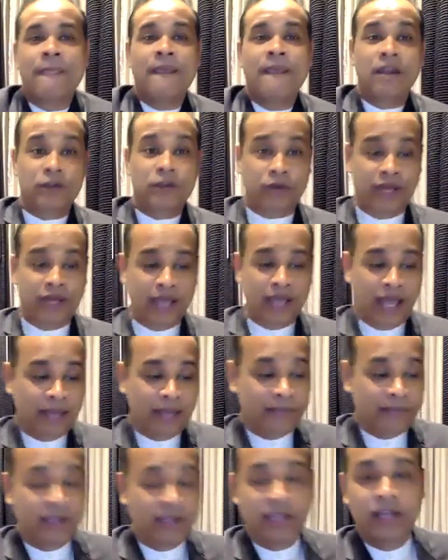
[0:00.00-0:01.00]
today
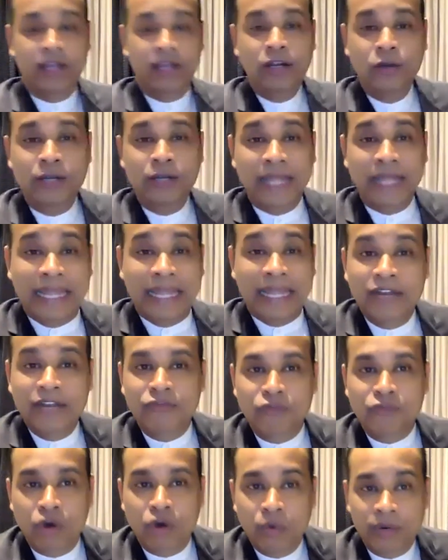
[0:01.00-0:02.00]
I'm here to take it
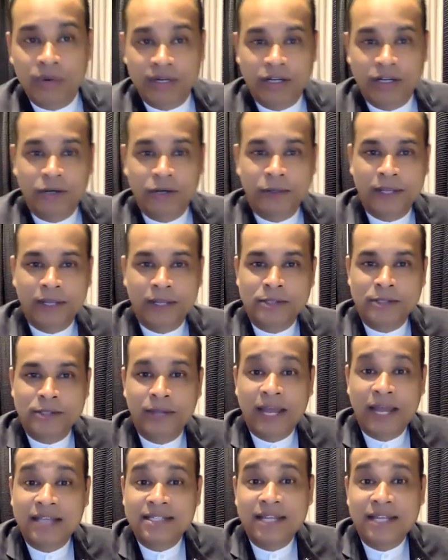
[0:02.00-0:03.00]
forward. Okay, so
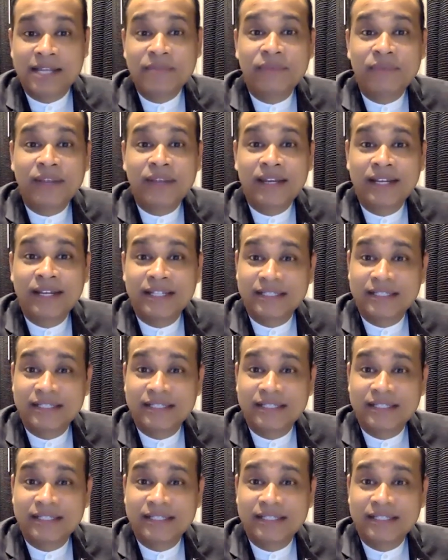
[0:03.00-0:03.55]
last time we